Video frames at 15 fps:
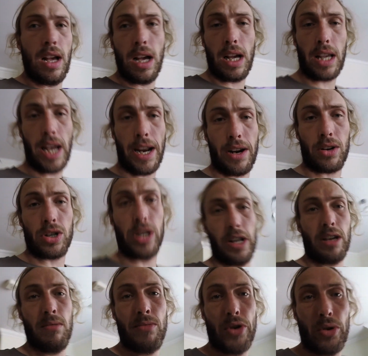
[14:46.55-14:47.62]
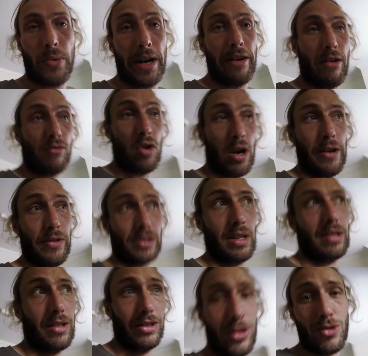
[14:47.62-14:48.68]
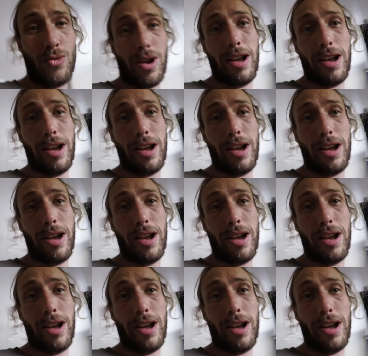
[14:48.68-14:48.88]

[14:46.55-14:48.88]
Again, I'll show you more when it arrives because I do